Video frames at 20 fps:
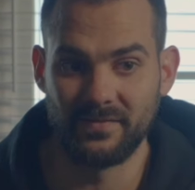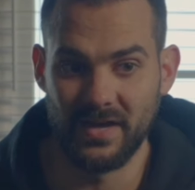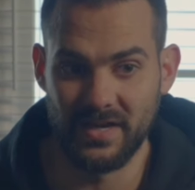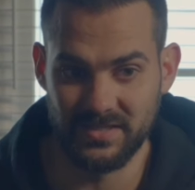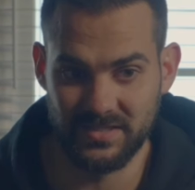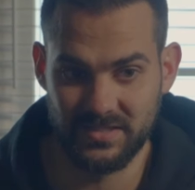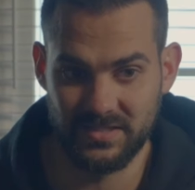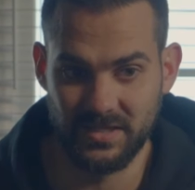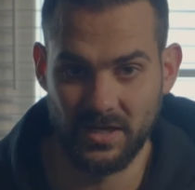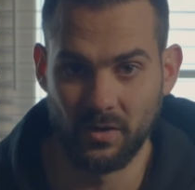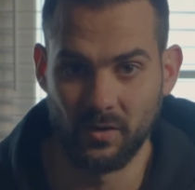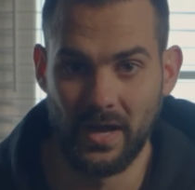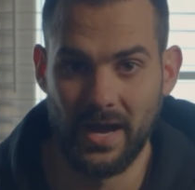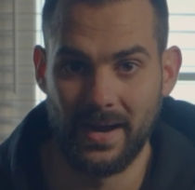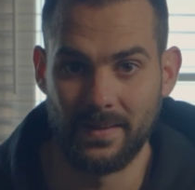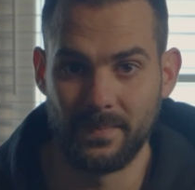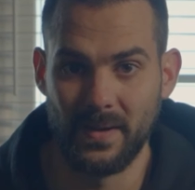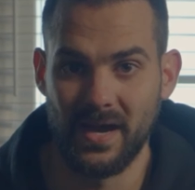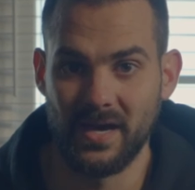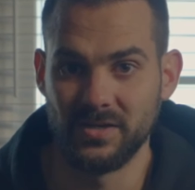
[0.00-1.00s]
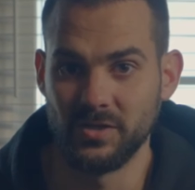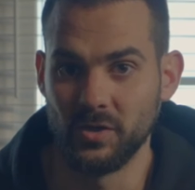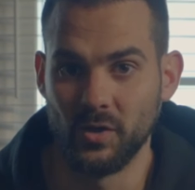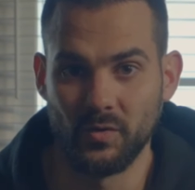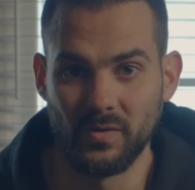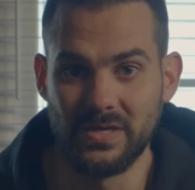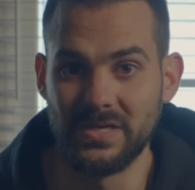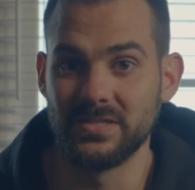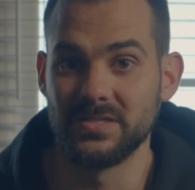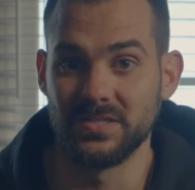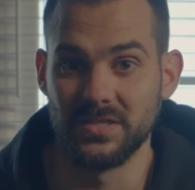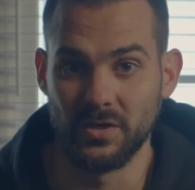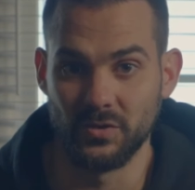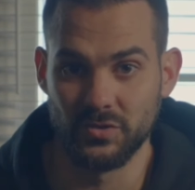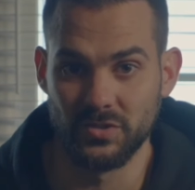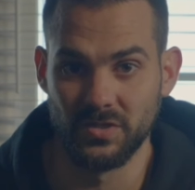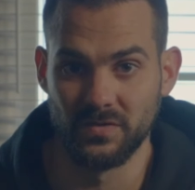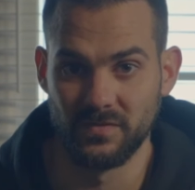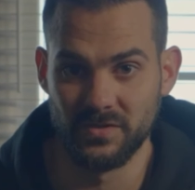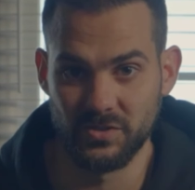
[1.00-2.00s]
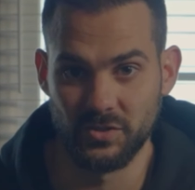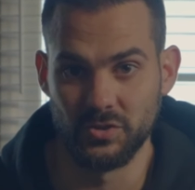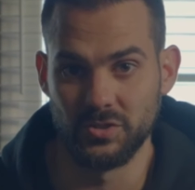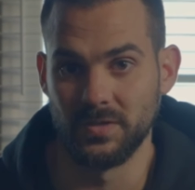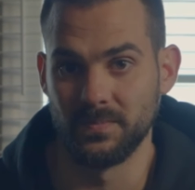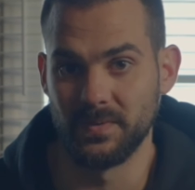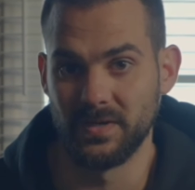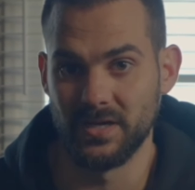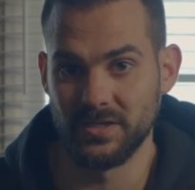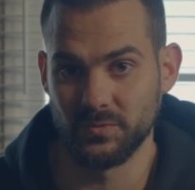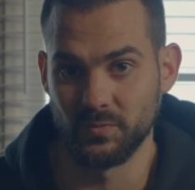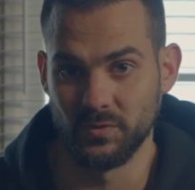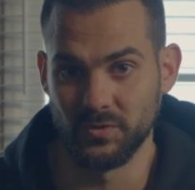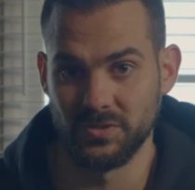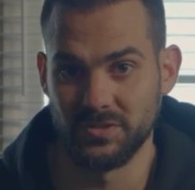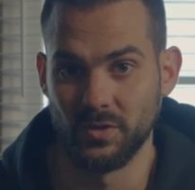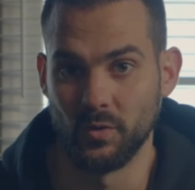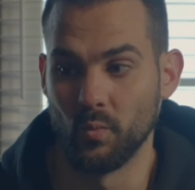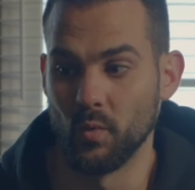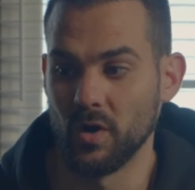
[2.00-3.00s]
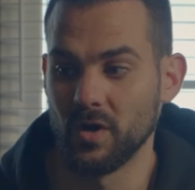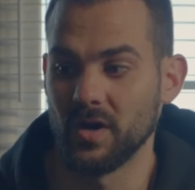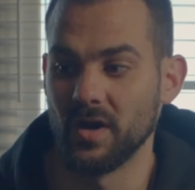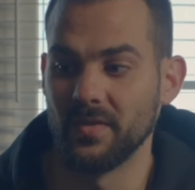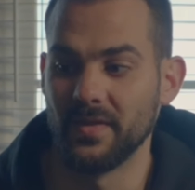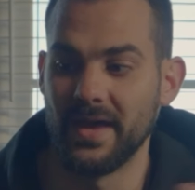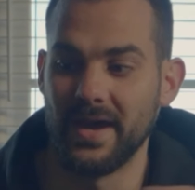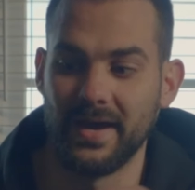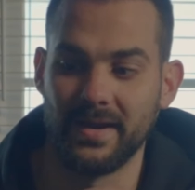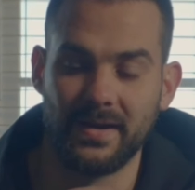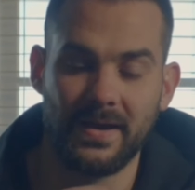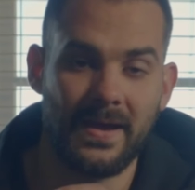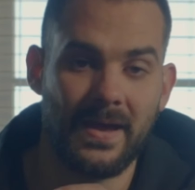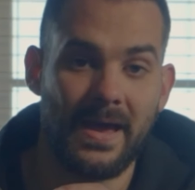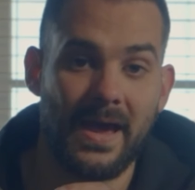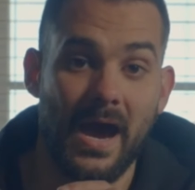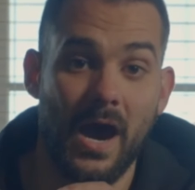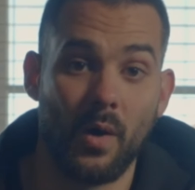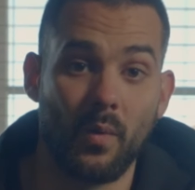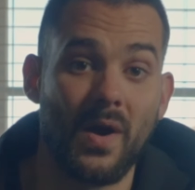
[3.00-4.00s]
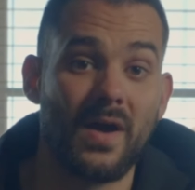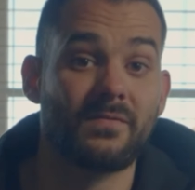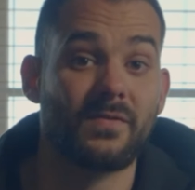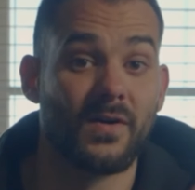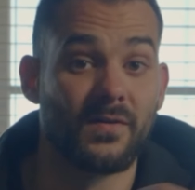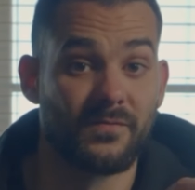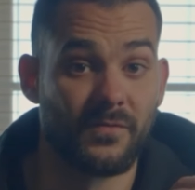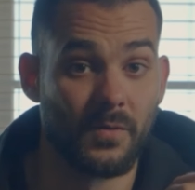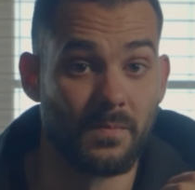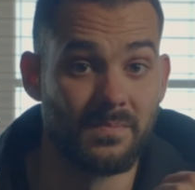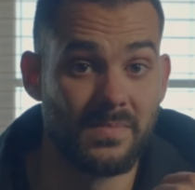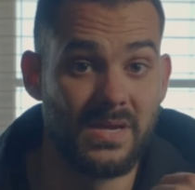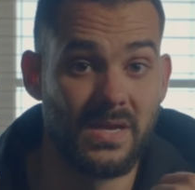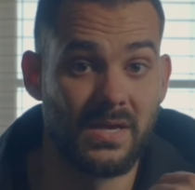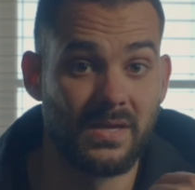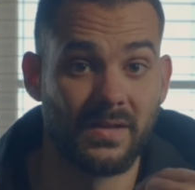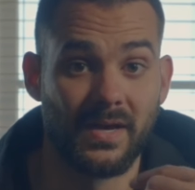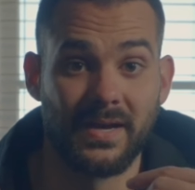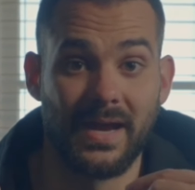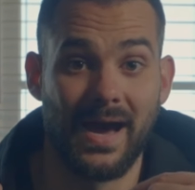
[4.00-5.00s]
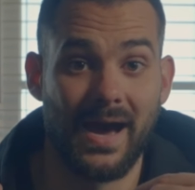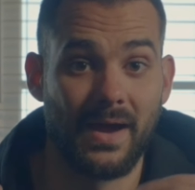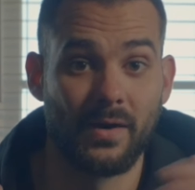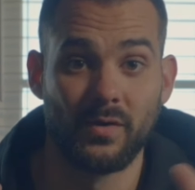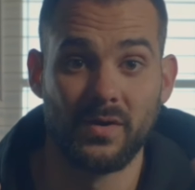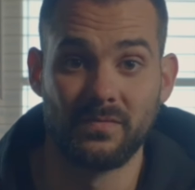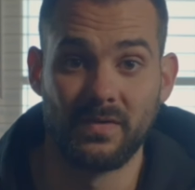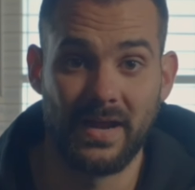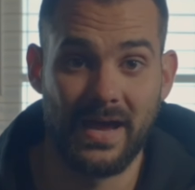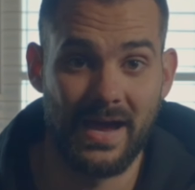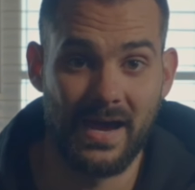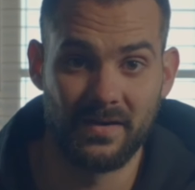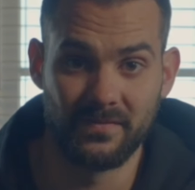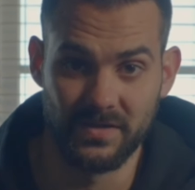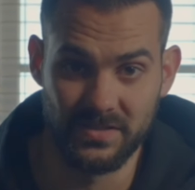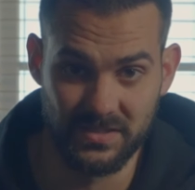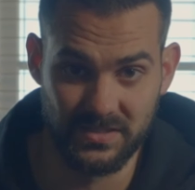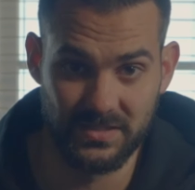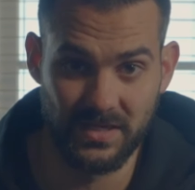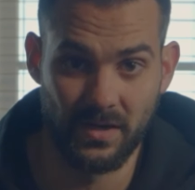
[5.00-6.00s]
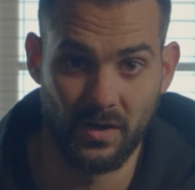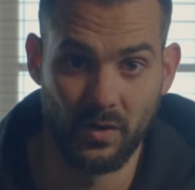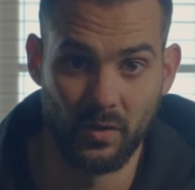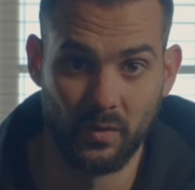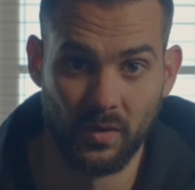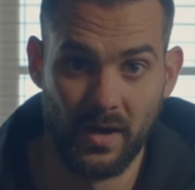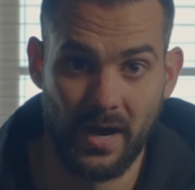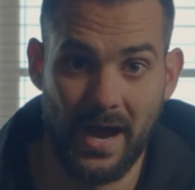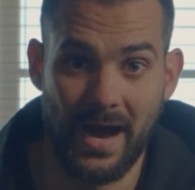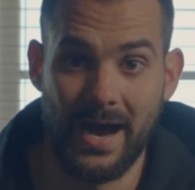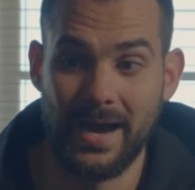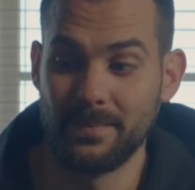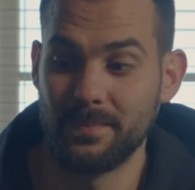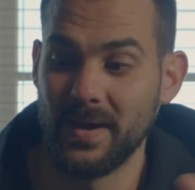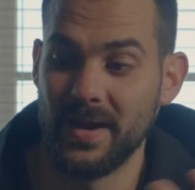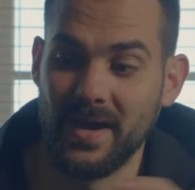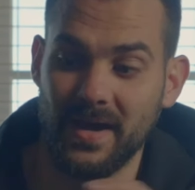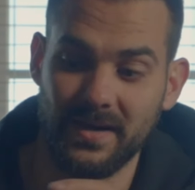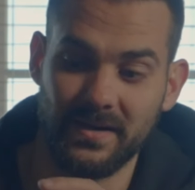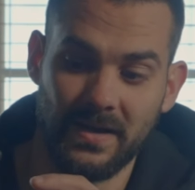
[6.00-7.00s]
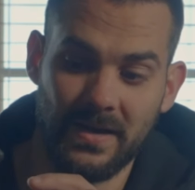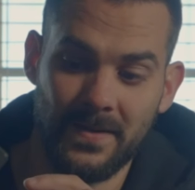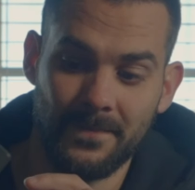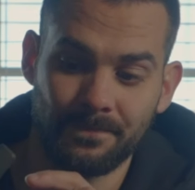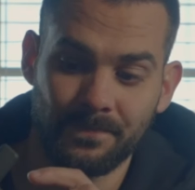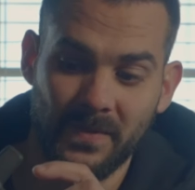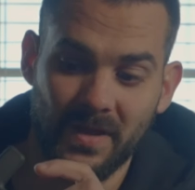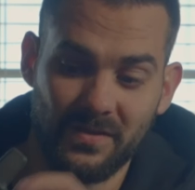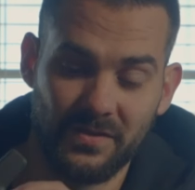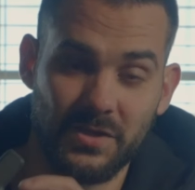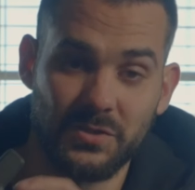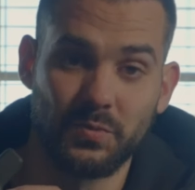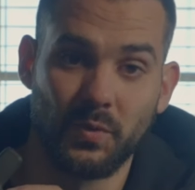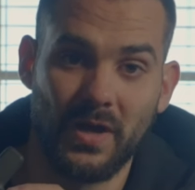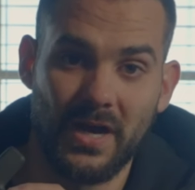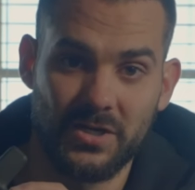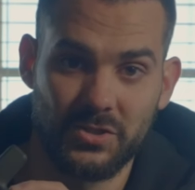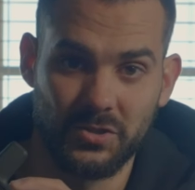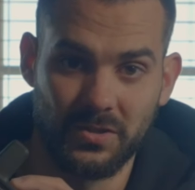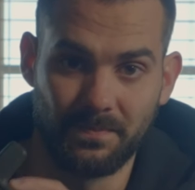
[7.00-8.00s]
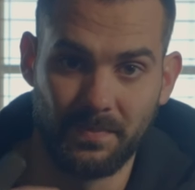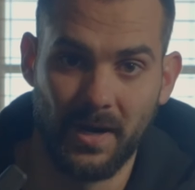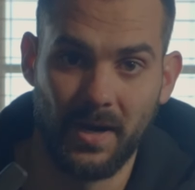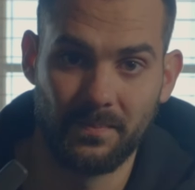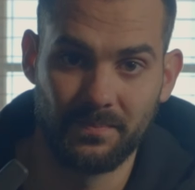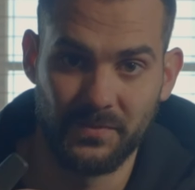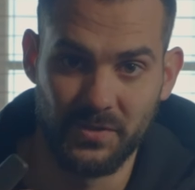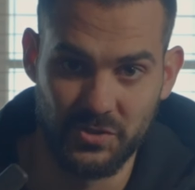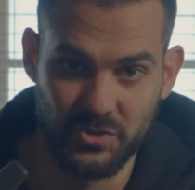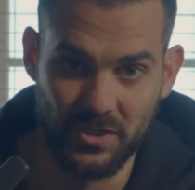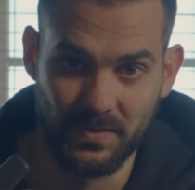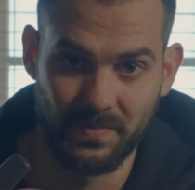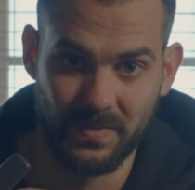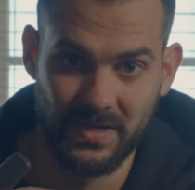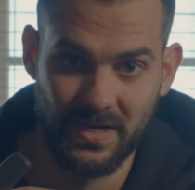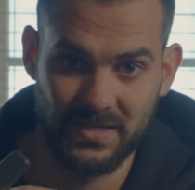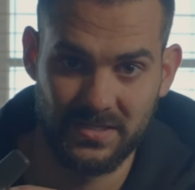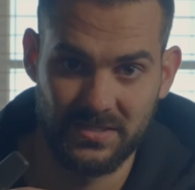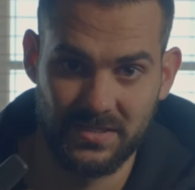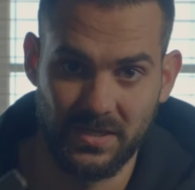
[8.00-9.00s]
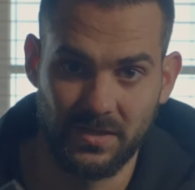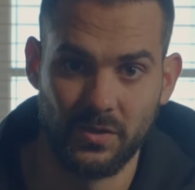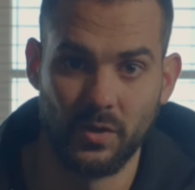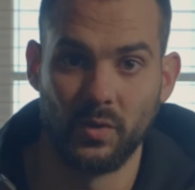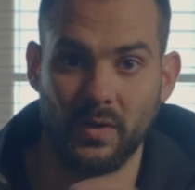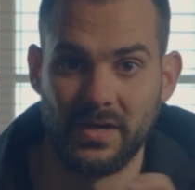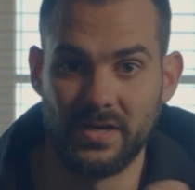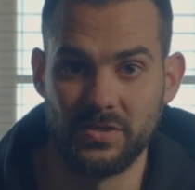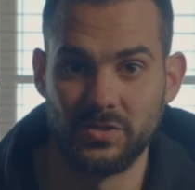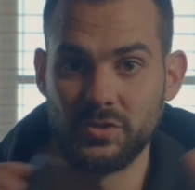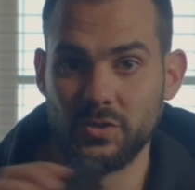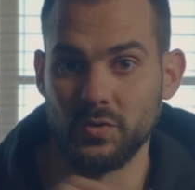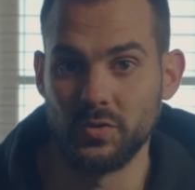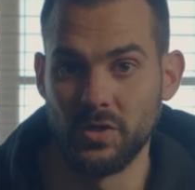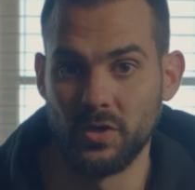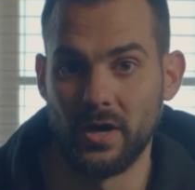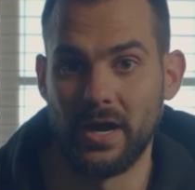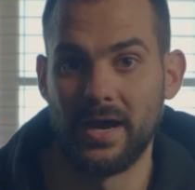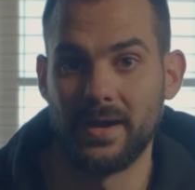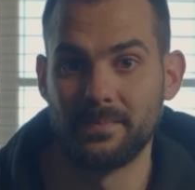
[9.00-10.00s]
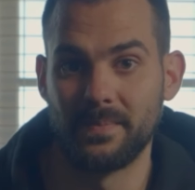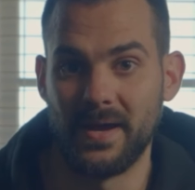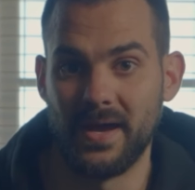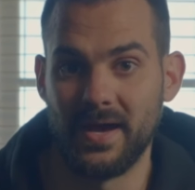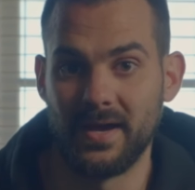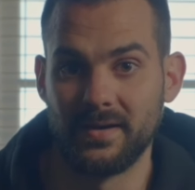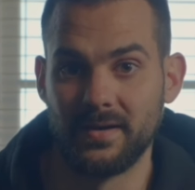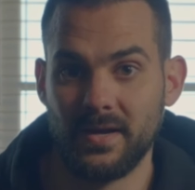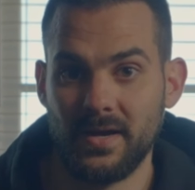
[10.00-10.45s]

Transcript: that cell iPad, you don't need cell service, the GPS will still work on that. However, for me, like I don't even have a cell iPad, this will actually pump the GPS signal into your iPad.